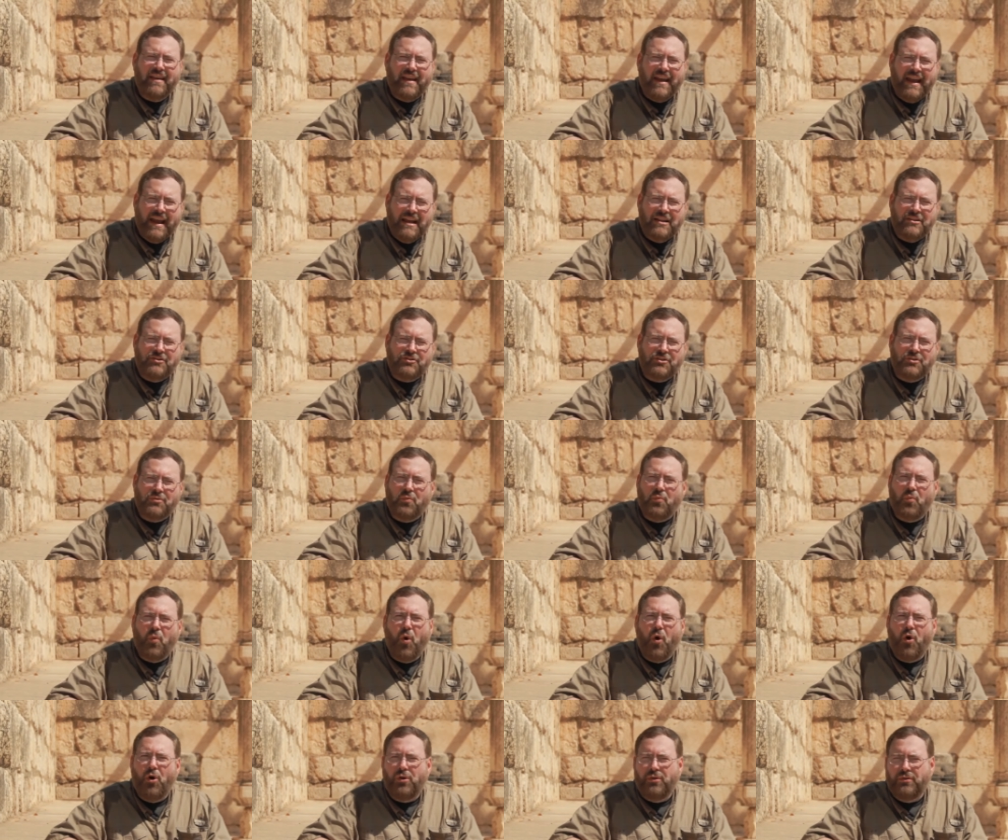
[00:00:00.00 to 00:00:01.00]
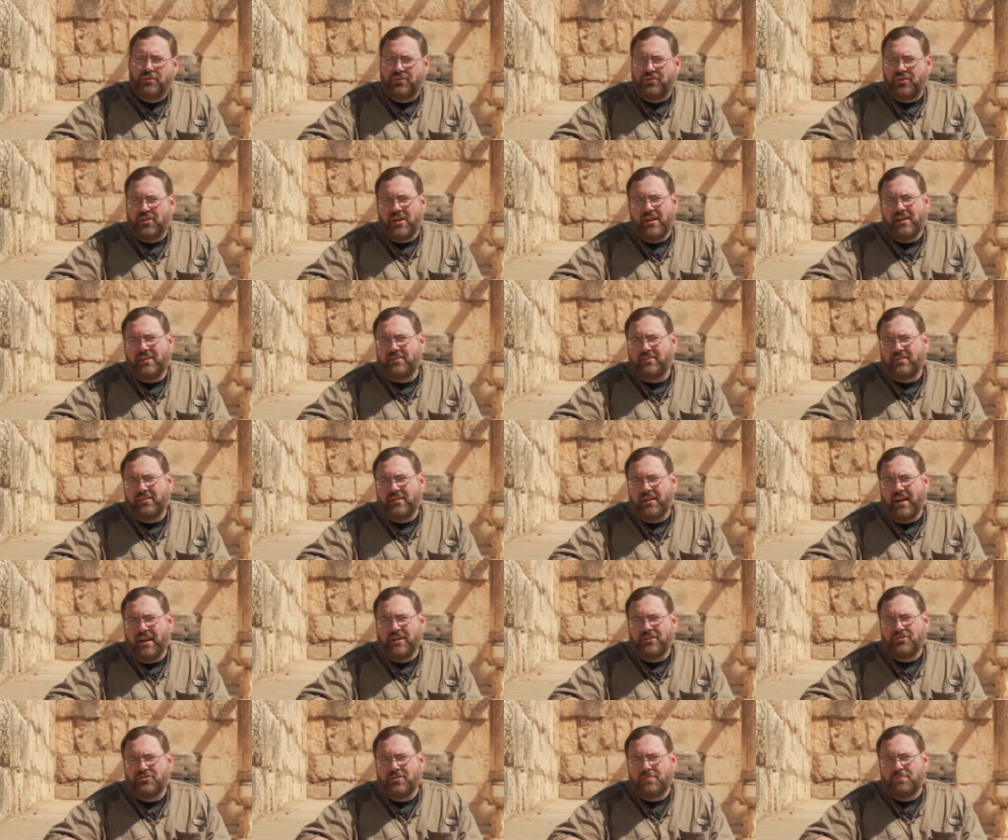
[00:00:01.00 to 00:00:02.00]
ancient walls, the
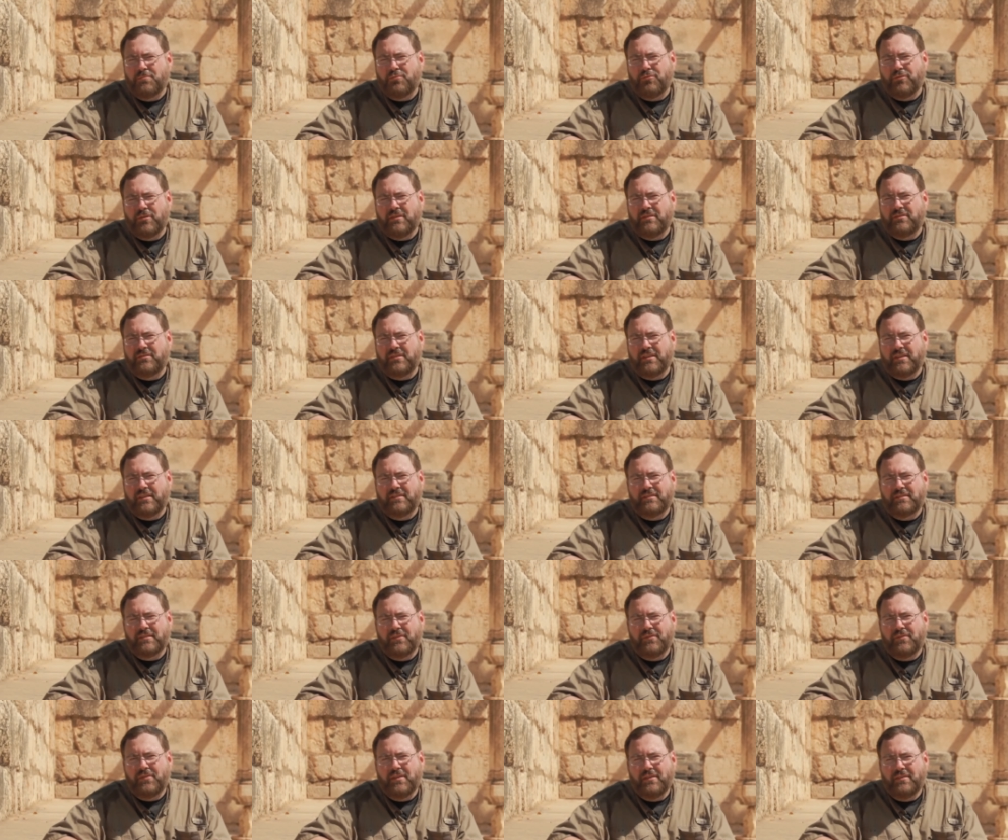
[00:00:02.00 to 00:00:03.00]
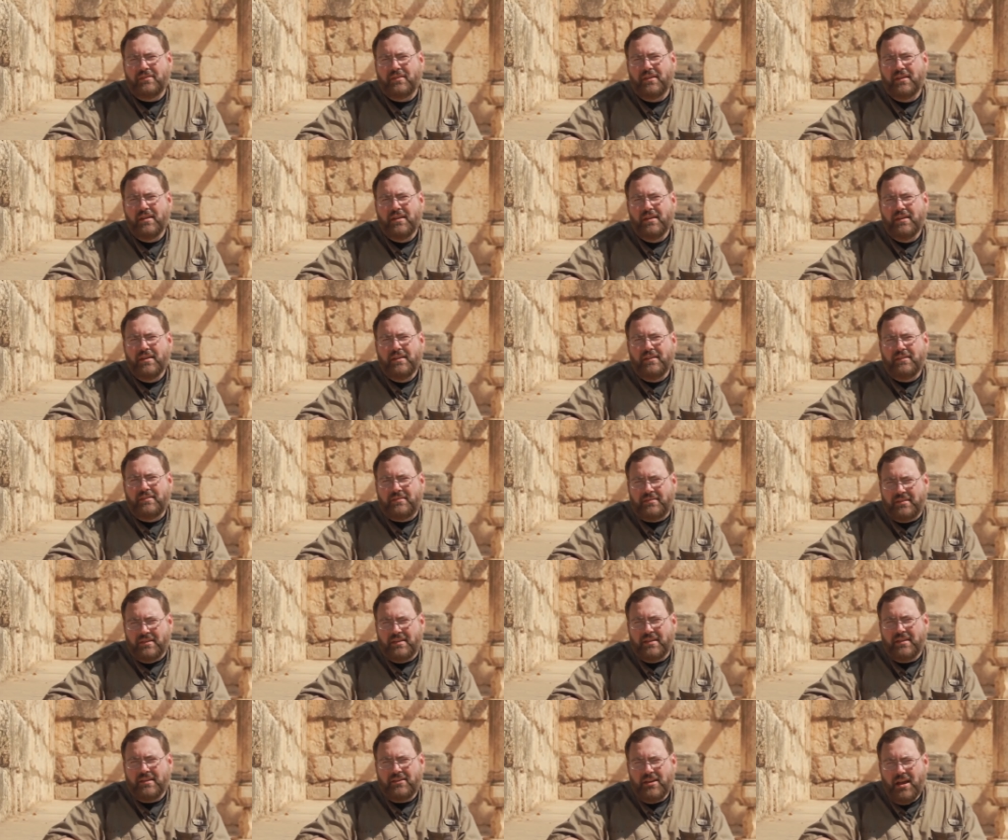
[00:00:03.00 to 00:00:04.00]
ancient precincts of this
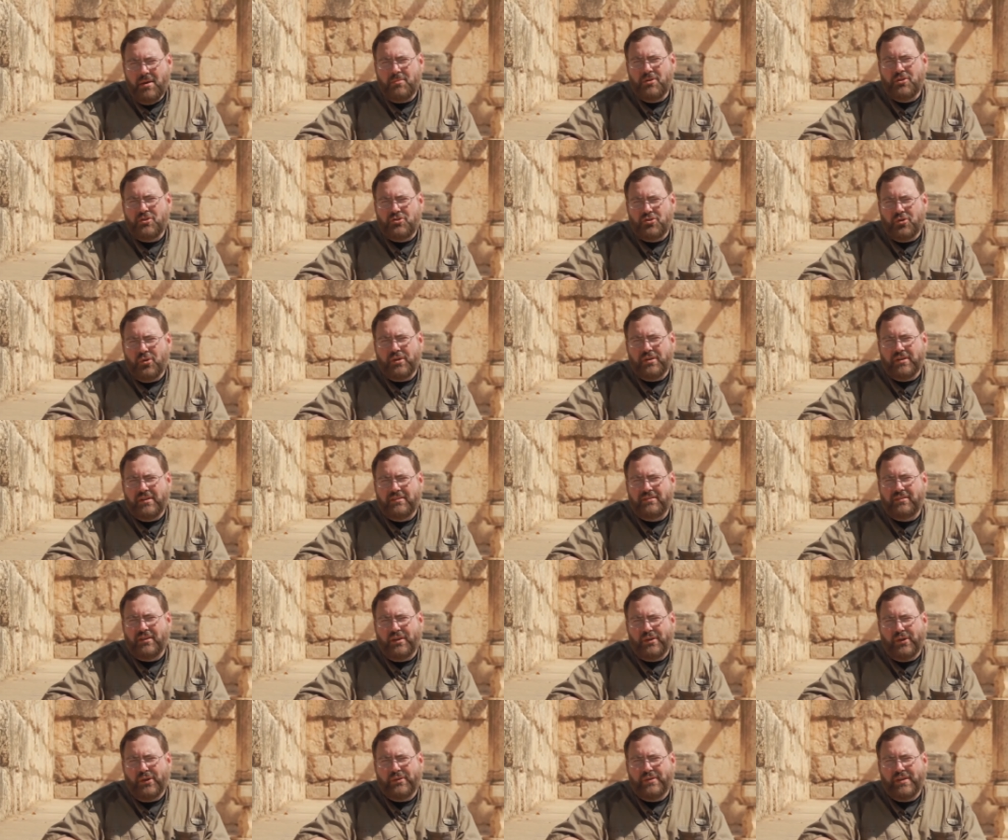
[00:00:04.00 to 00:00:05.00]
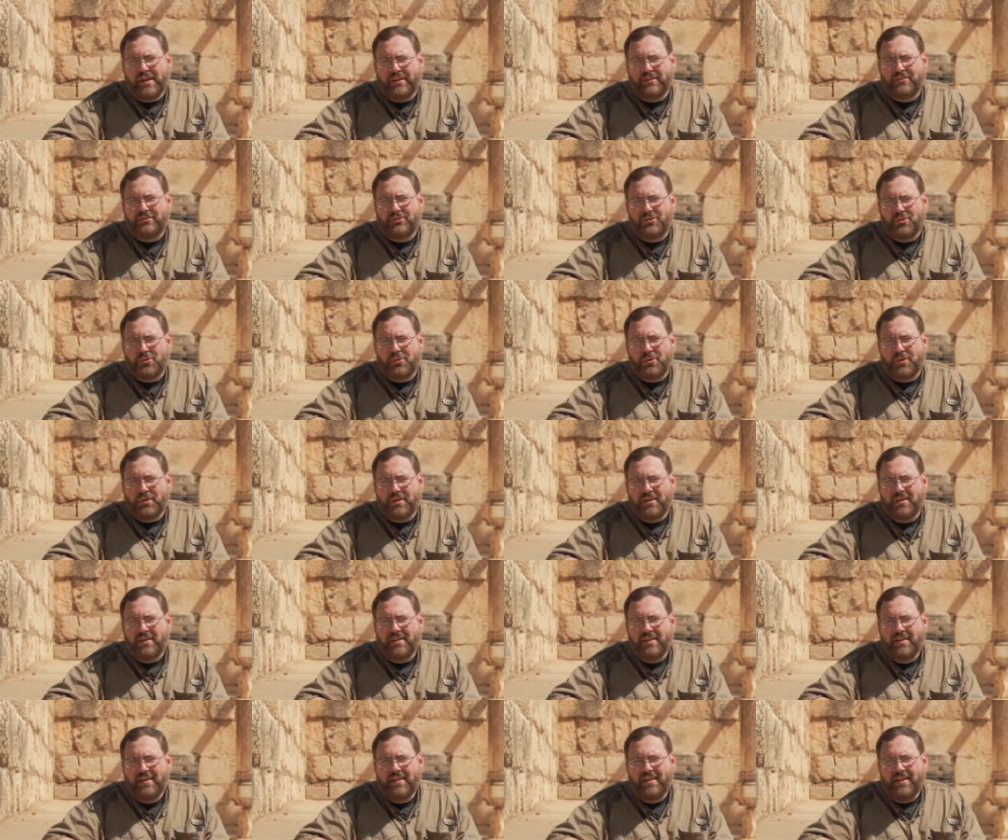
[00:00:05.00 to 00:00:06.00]
city. Come and join us on our next tour,
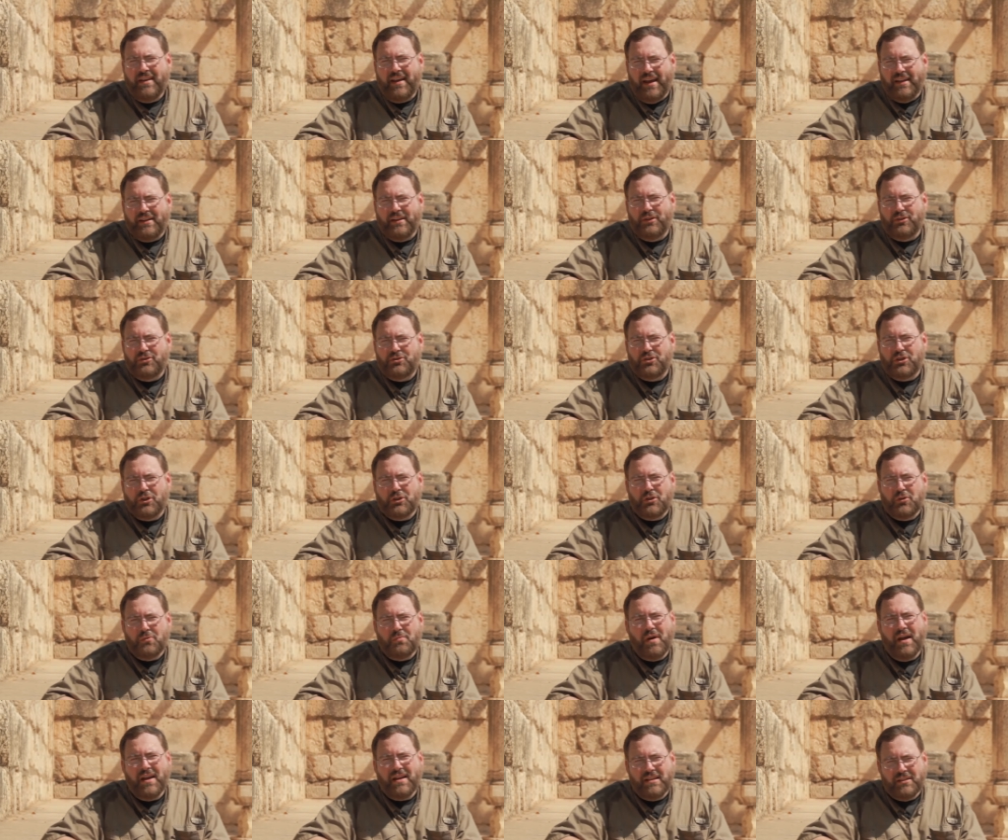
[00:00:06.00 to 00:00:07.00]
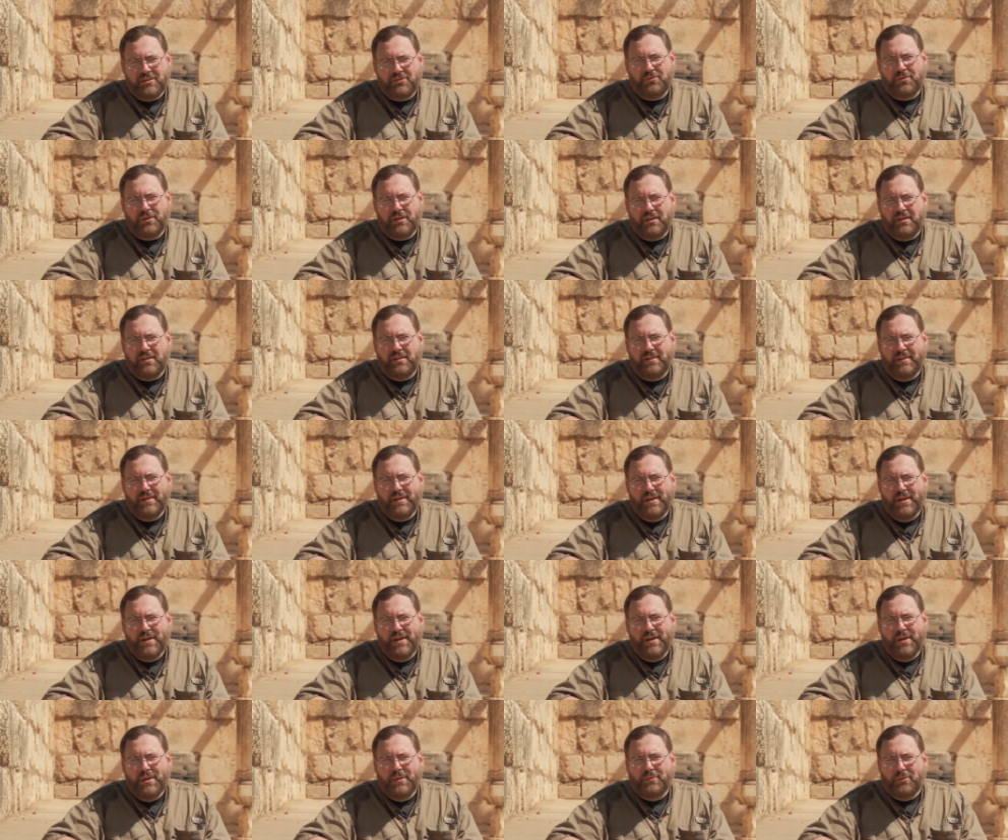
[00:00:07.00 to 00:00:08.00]
and I'll show you my Israel
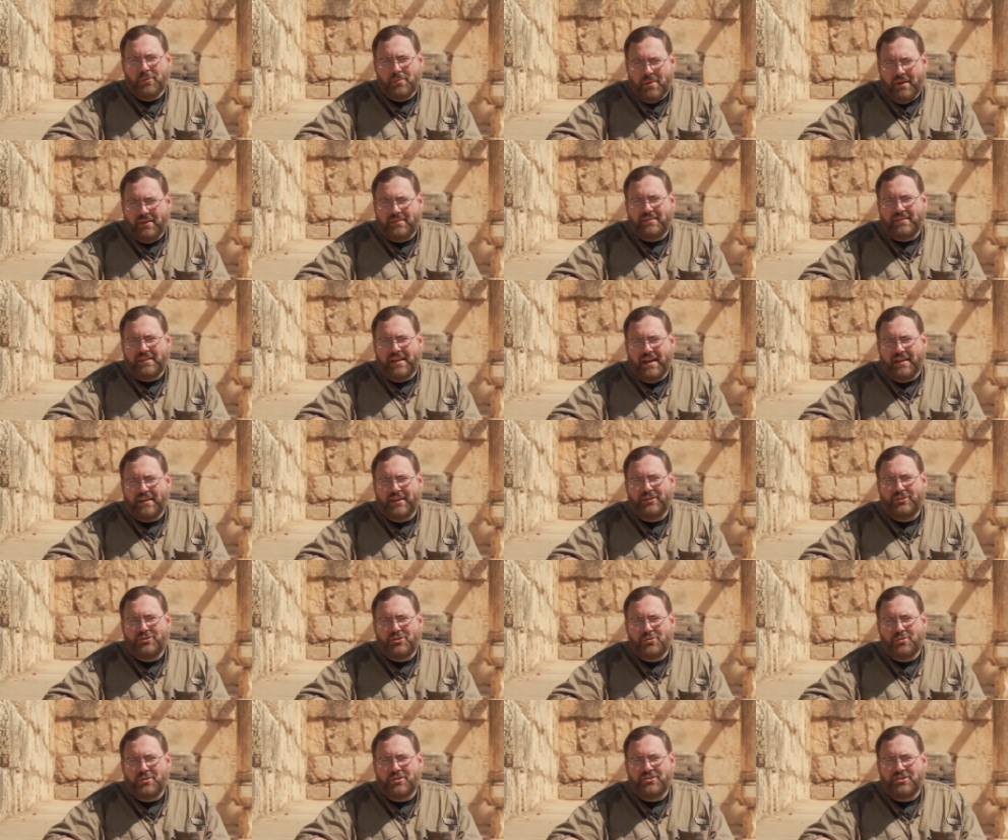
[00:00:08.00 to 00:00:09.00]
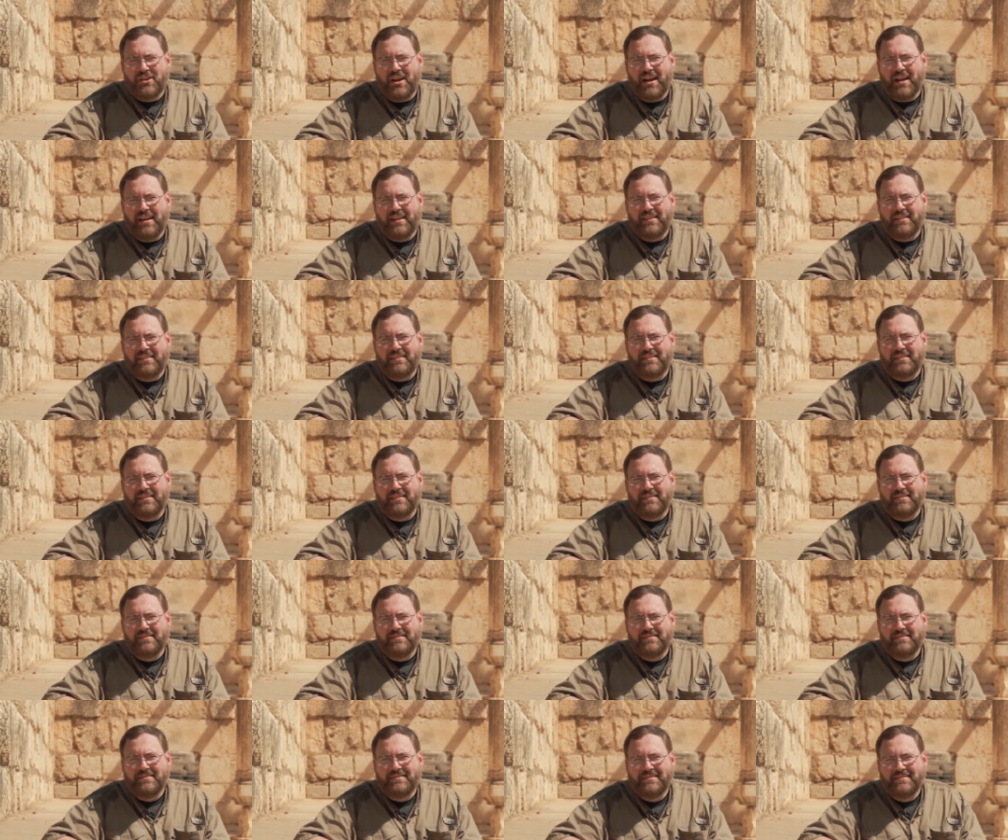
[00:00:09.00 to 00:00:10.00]
through Messianic Jewish eyes.
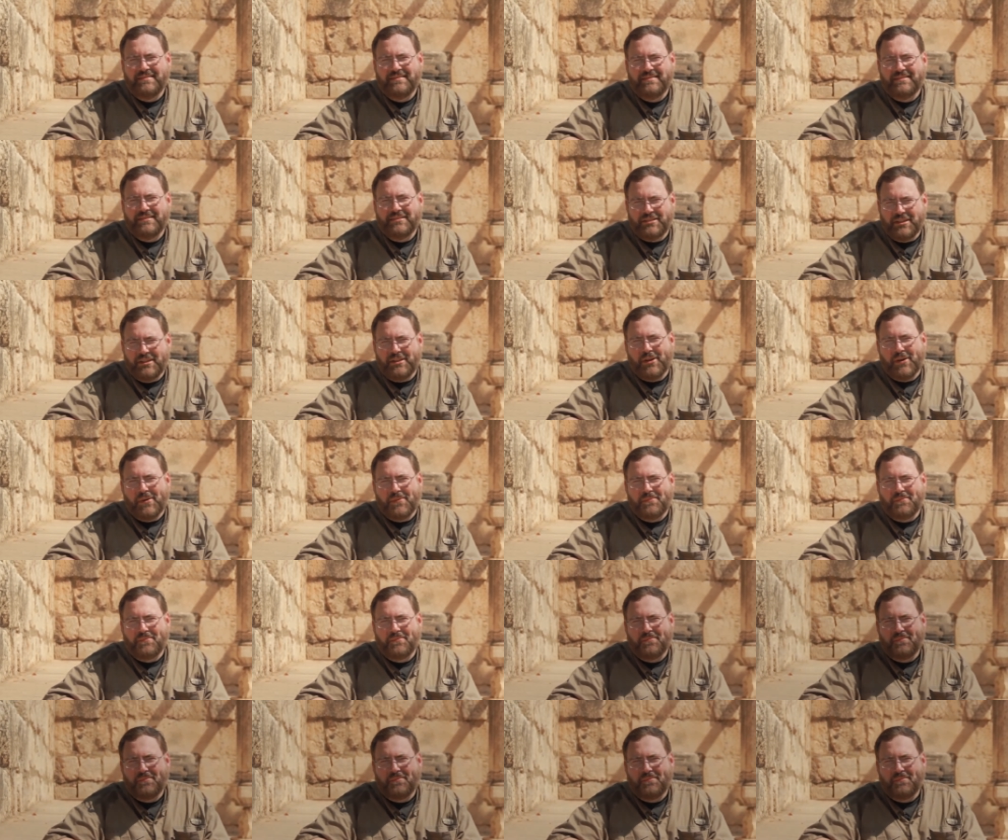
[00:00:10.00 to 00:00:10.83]
Shalom.